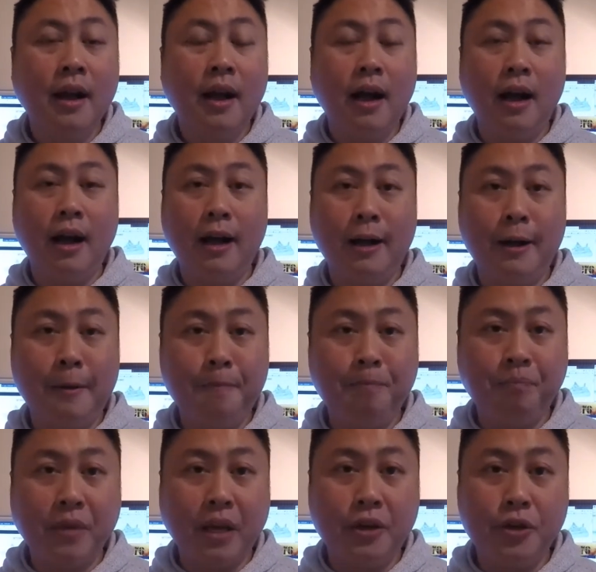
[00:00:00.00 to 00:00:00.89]

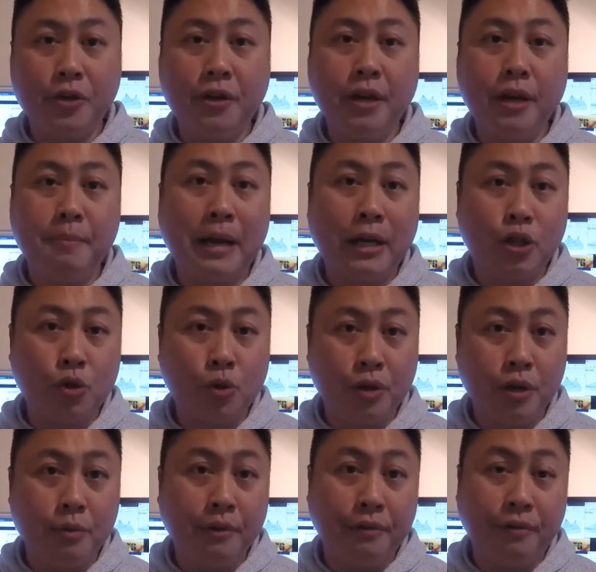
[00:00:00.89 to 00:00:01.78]
You need to make sure
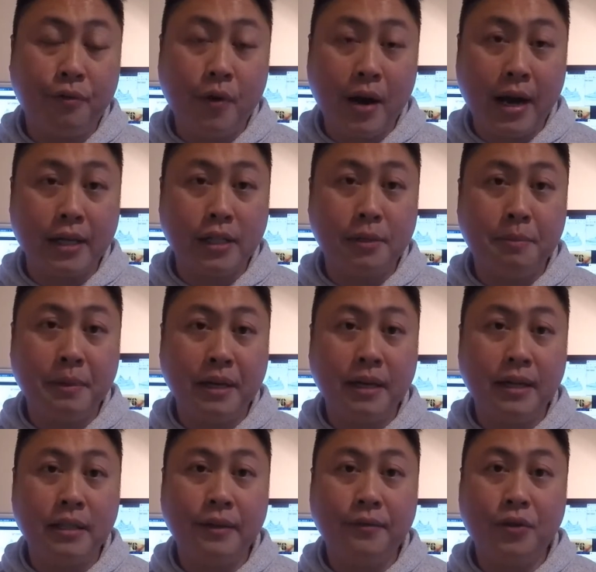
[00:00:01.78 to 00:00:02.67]
you refresh,
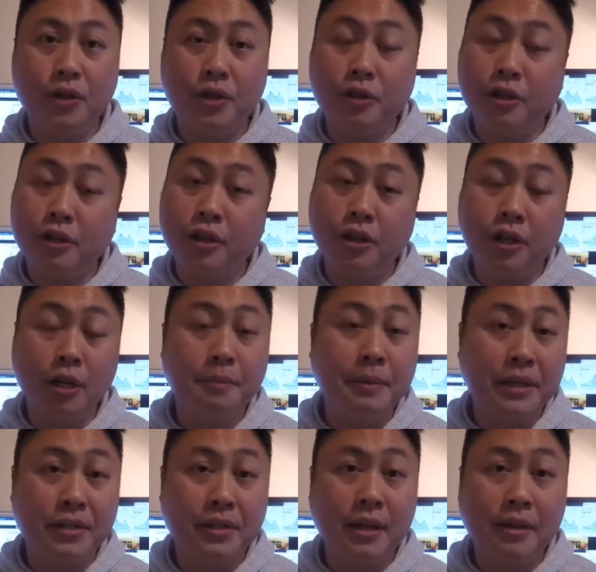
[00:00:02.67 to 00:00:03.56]
because if you could
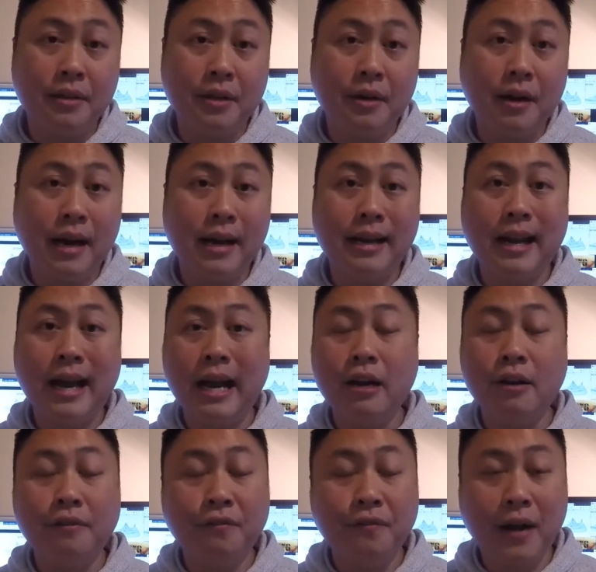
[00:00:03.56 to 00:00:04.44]
be sitting there at
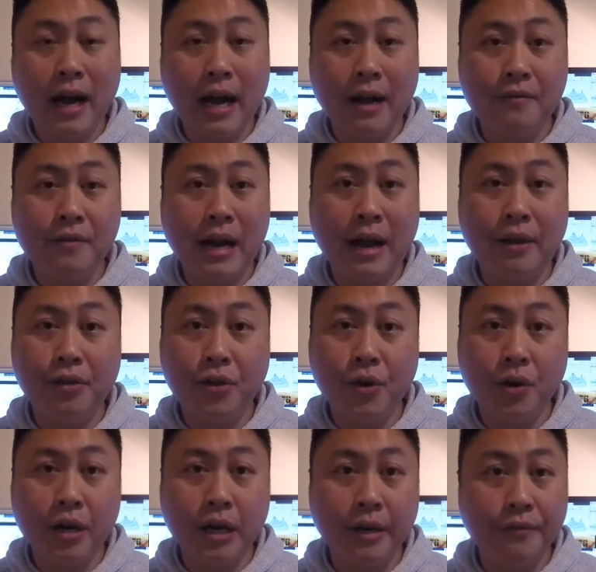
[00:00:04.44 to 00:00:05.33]
9:05,
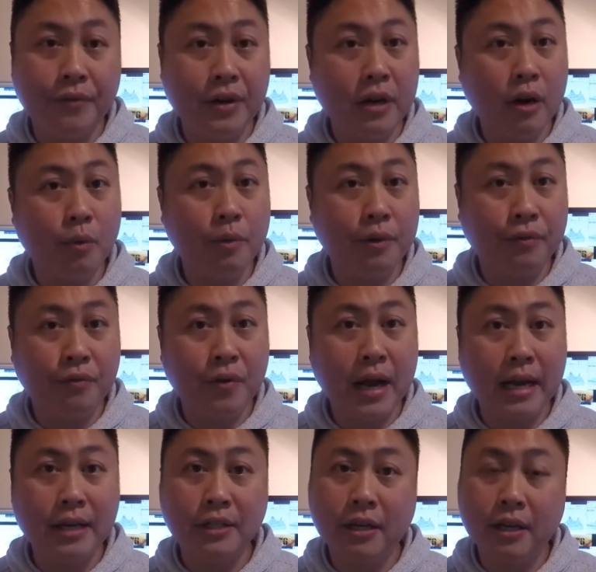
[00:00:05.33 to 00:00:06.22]
9:30, if you don't
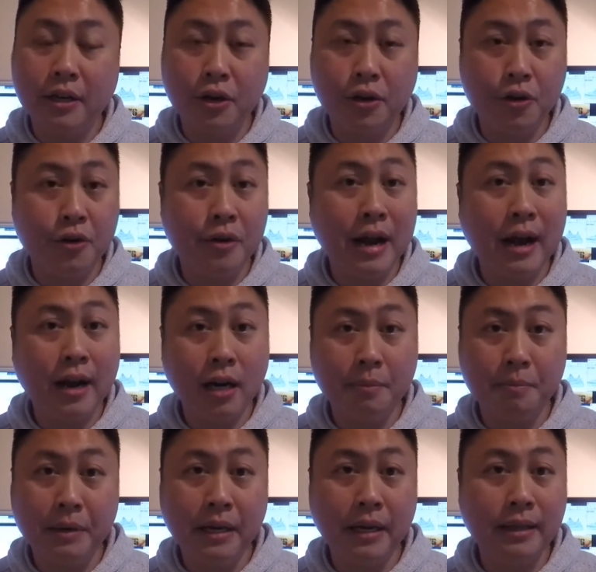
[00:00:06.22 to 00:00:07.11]
refresh, then you're not going
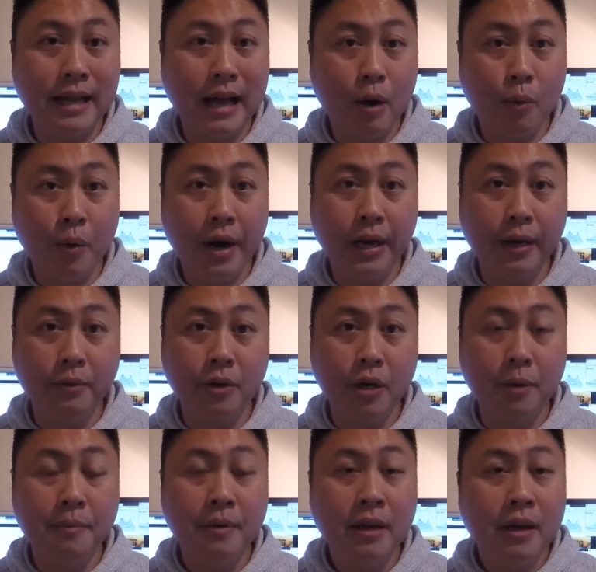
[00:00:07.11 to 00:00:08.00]
to be in that waiting
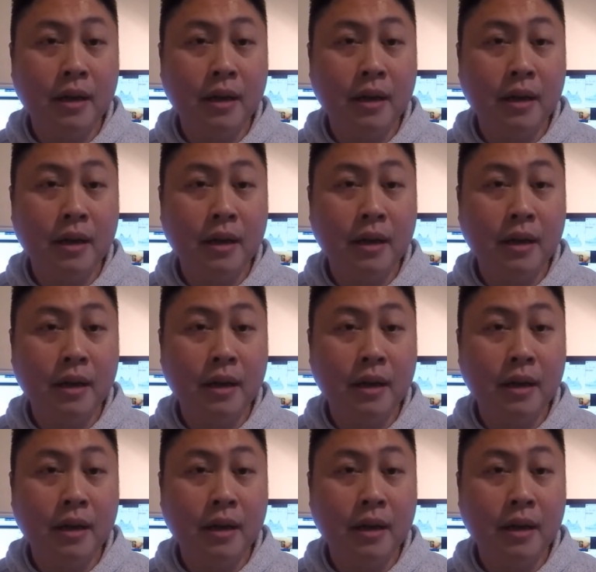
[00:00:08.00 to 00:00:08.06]
room.